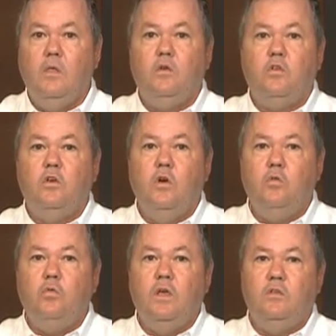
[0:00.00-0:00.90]
There's a
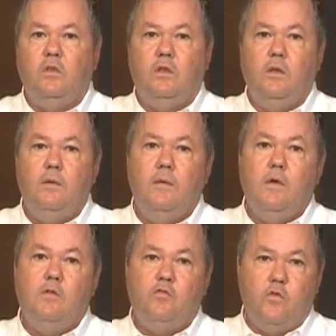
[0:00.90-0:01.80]
good reason
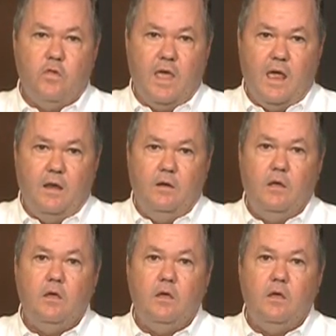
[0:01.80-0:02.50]
for that.